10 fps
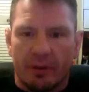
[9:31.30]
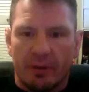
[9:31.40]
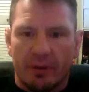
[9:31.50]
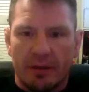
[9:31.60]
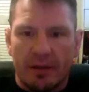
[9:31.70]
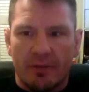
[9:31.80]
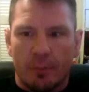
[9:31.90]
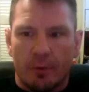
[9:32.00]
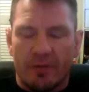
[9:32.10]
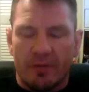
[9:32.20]
The Diaz
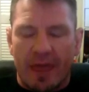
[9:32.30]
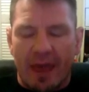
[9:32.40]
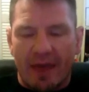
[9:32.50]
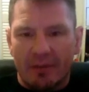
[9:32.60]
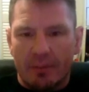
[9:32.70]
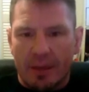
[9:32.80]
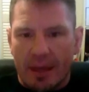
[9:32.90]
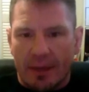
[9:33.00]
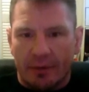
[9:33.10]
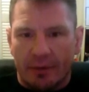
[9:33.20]
boys, they have to be
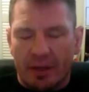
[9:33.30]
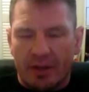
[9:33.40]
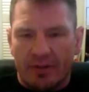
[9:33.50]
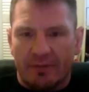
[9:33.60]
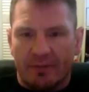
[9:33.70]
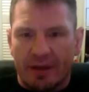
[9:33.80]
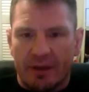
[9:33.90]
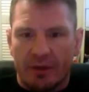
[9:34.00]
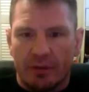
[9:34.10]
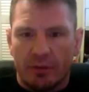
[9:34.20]
angry at you to fight
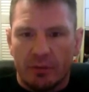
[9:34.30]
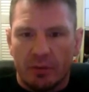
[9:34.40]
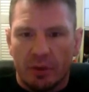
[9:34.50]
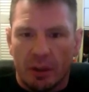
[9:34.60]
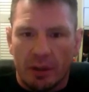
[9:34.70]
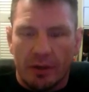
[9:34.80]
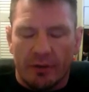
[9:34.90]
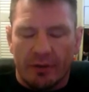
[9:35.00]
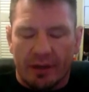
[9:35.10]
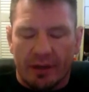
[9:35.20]
you. You
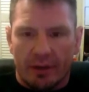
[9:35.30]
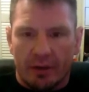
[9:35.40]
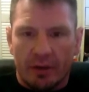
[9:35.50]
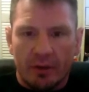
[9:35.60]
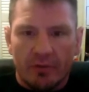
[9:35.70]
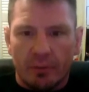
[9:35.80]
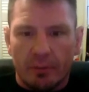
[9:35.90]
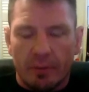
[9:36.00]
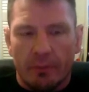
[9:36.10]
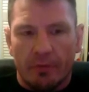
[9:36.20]
know, they gotta.
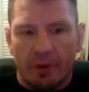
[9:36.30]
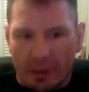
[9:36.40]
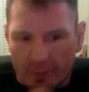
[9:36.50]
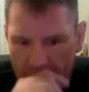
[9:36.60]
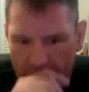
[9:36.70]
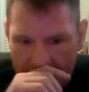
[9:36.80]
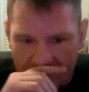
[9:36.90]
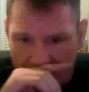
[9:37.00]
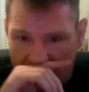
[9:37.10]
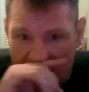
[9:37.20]
Some people, you gotta create
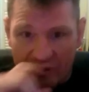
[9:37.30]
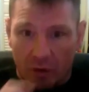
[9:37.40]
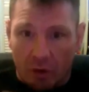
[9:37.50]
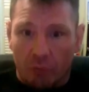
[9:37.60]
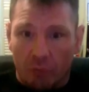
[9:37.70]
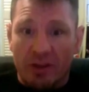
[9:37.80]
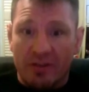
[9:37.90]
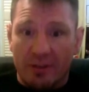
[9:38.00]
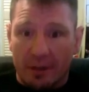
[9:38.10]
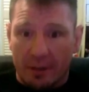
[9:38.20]
this rage or a
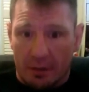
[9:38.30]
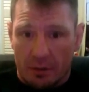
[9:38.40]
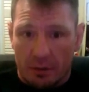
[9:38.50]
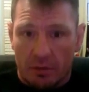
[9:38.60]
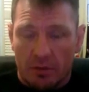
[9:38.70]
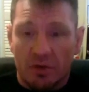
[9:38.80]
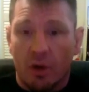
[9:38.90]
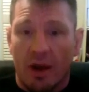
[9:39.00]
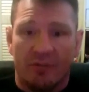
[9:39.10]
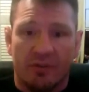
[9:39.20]
reason to
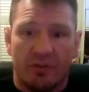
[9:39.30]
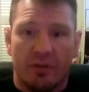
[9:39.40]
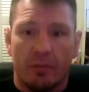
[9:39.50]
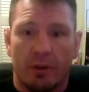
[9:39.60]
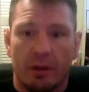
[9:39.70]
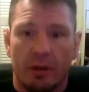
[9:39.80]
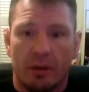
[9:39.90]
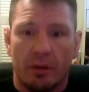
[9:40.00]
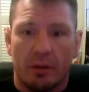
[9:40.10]
go after somebody.